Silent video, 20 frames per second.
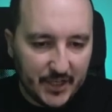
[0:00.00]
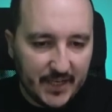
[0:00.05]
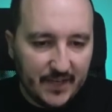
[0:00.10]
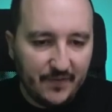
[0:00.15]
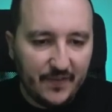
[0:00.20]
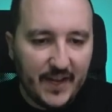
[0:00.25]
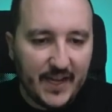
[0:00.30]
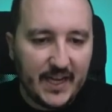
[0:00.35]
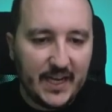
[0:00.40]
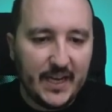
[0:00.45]
And
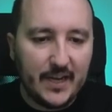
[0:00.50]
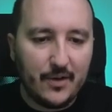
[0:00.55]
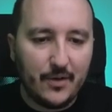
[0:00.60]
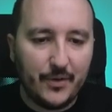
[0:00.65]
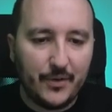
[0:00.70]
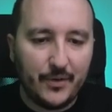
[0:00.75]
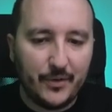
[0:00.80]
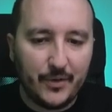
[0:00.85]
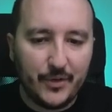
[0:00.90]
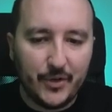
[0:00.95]
if I click
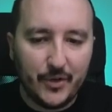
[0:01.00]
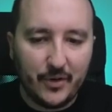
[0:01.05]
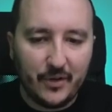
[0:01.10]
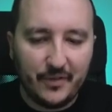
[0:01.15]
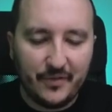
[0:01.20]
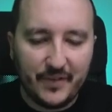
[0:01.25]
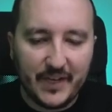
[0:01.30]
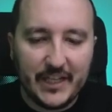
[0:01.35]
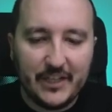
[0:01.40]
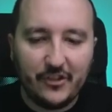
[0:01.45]
on
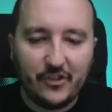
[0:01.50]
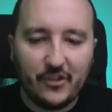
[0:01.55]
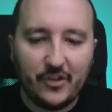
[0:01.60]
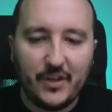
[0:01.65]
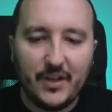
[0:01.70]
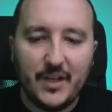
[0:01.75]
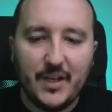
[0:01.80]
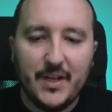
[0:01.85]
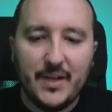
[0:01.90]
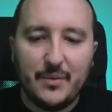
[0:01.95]
$fetch,
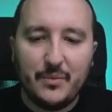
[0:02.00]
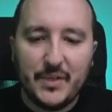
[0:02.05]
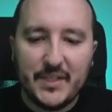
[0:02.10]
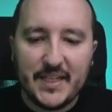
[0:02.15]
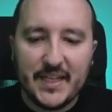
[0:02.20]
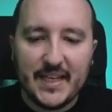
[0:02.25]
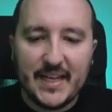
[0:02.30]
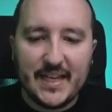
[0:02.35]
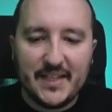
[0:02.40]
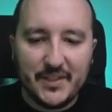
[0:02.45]
we
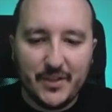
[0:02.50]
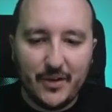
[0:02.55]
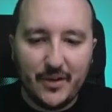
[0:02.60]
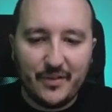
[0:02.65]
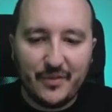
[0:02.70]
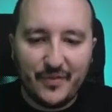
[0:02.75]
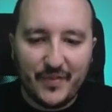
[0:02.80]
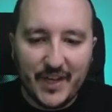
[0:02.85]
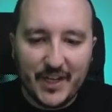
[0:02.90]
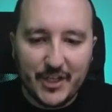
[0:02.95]
see that
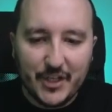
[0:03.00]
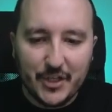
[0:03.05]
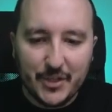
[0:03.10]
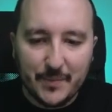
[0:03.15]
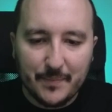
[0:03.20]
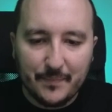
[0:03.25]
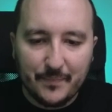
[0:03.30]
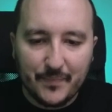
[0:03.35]
$fetch